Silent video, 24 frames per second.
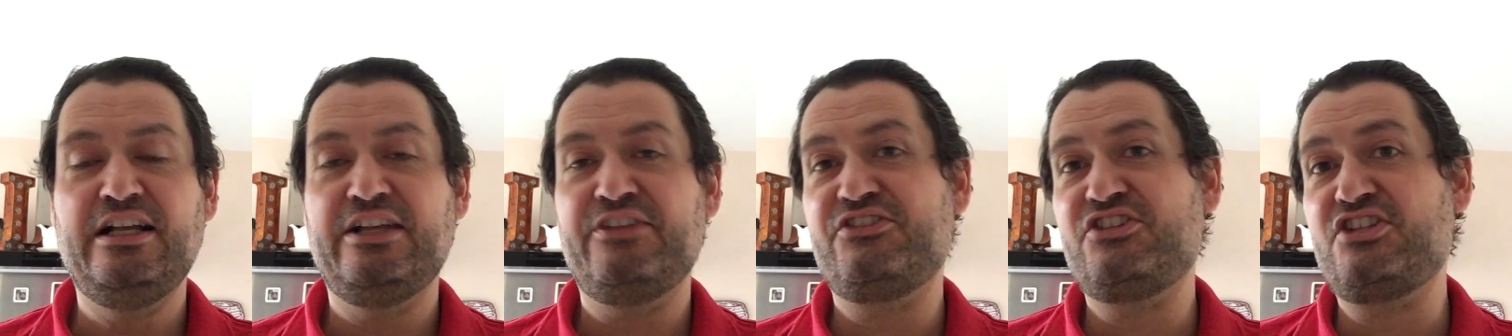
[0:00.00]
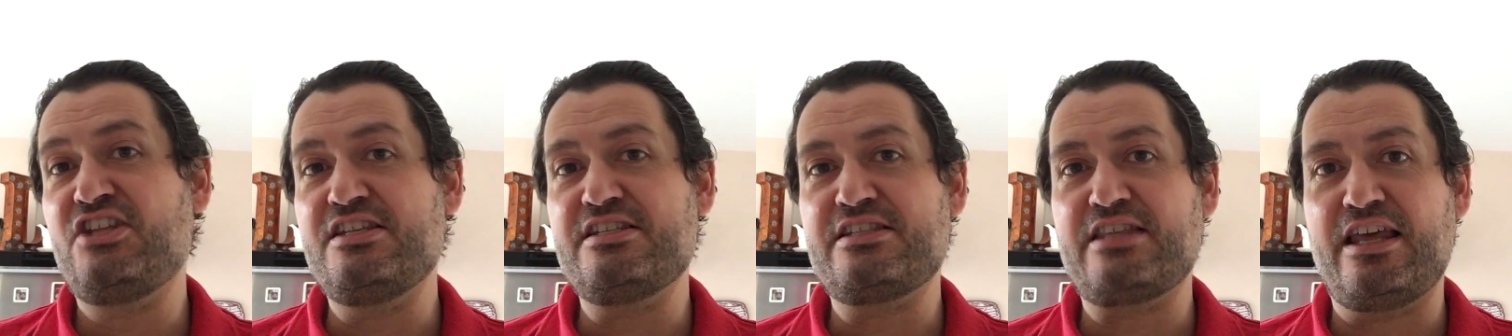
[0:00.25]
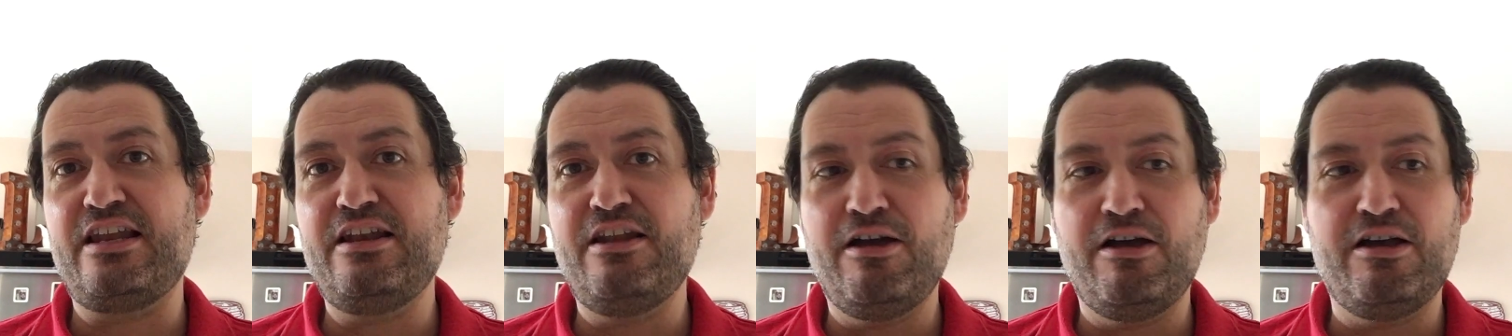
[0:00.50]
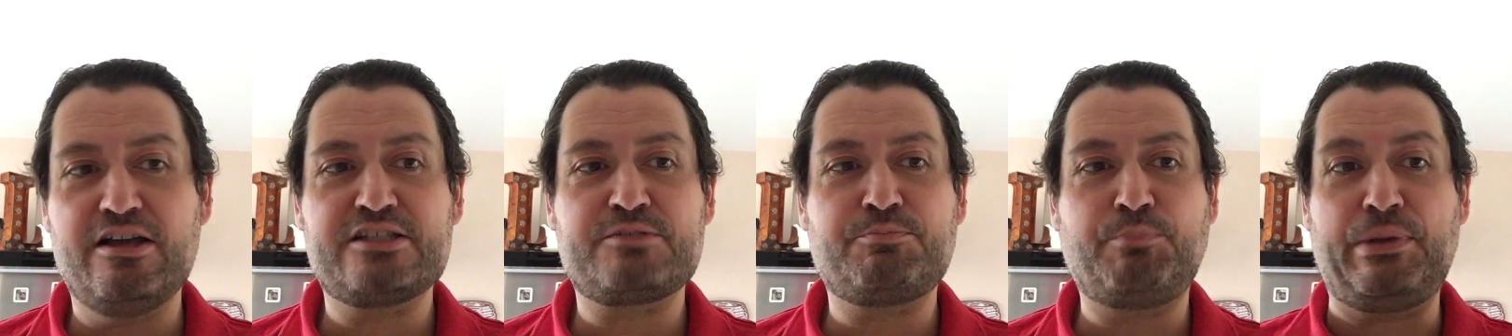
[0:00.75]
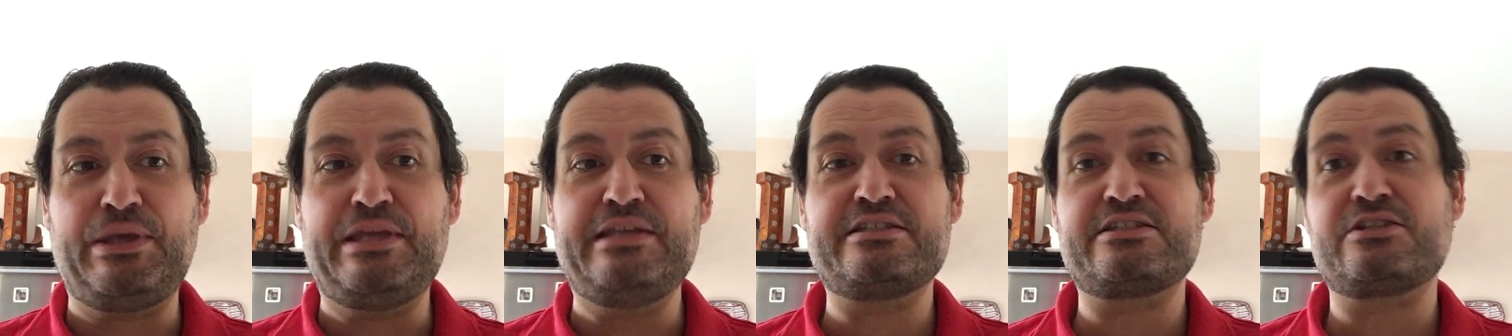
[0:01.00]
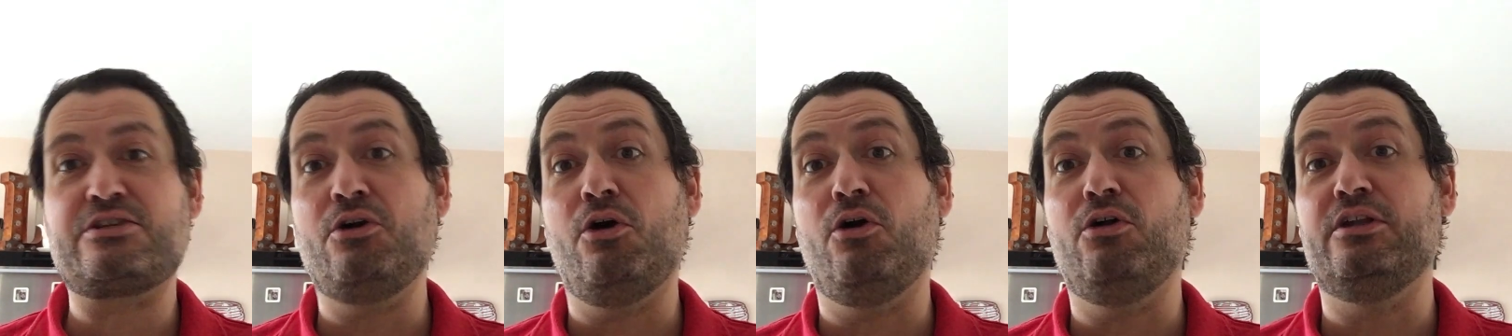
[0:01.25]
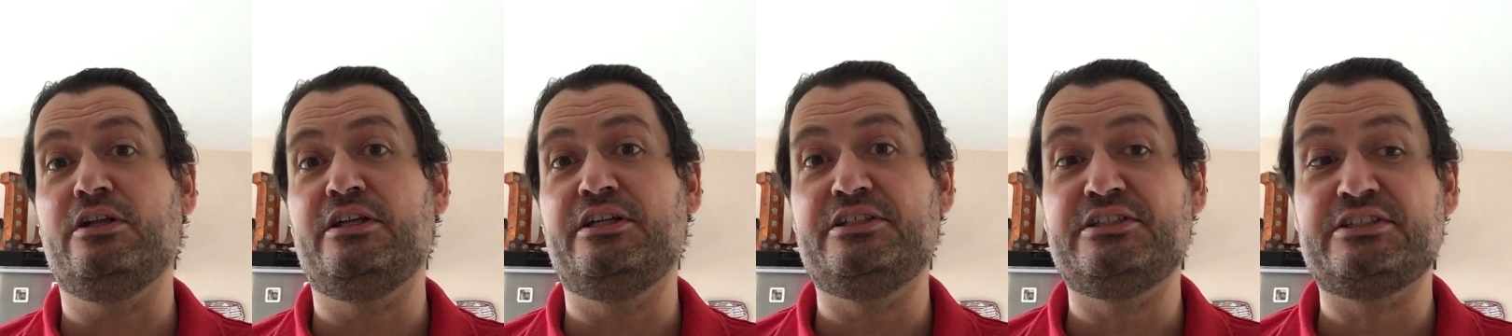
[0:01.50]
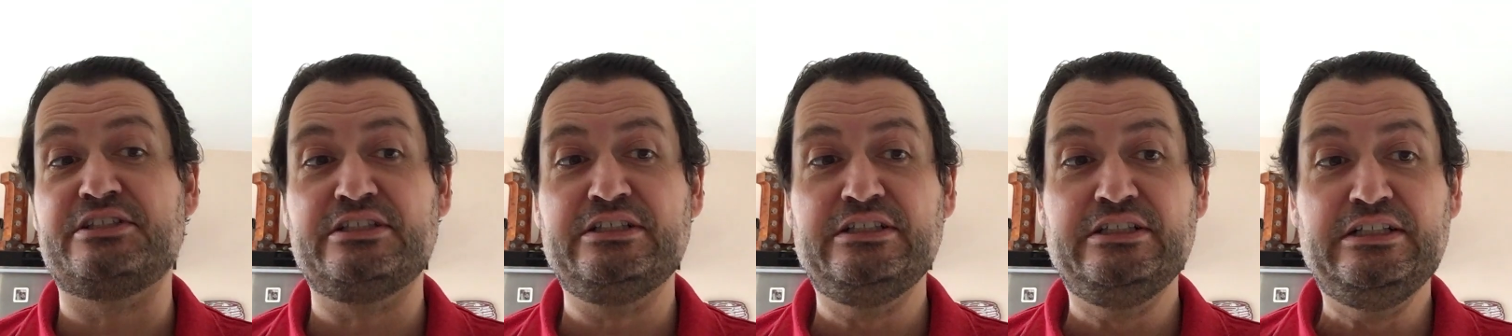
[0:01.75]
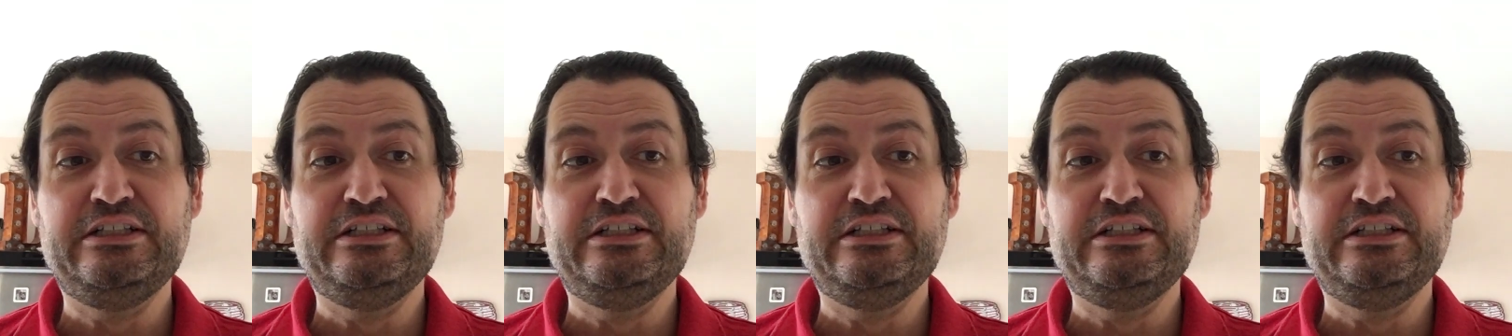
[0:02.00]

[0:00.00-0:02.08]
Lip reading: since they last beat Scotland.